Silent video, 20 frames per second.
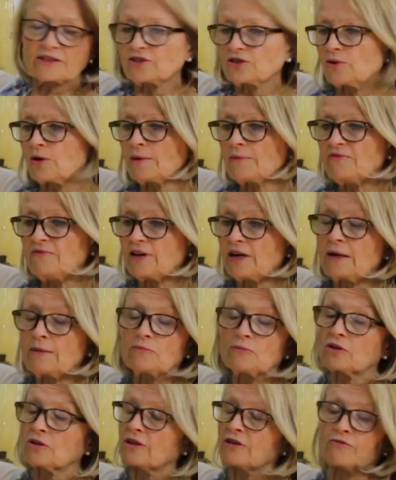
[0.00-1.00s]
so I'm
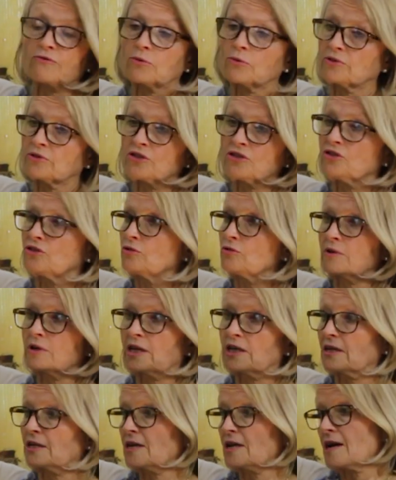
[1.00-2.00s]
looking forward to
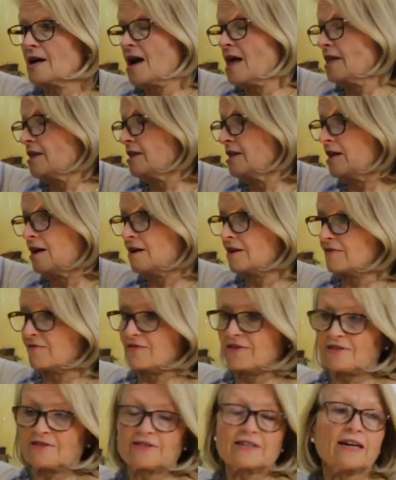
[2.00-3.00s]
doing a lot of
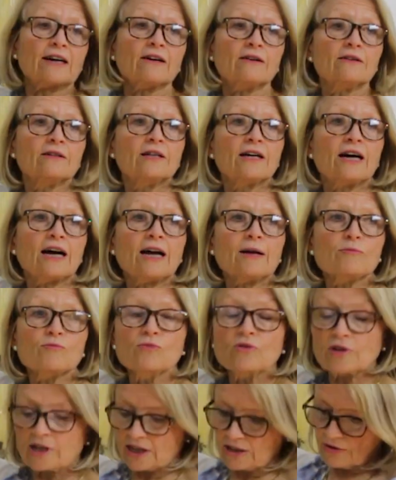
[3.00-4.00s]
these now. I'm
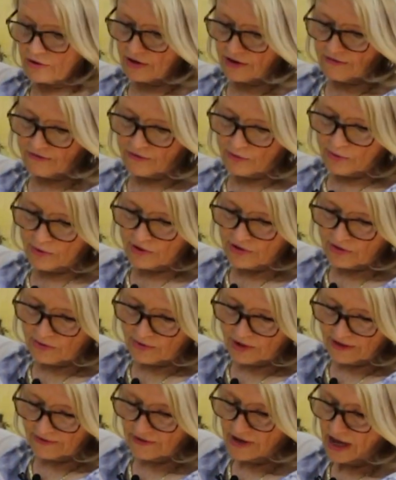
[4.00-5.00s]
really looking forward to
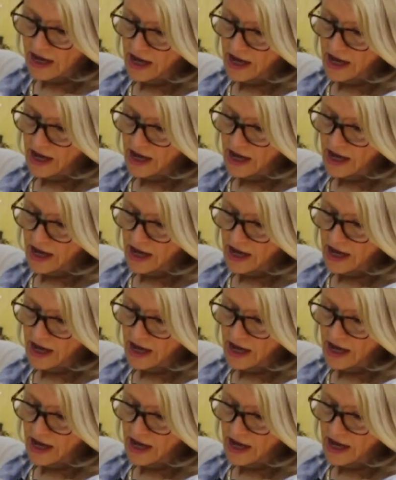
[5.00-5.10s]
it.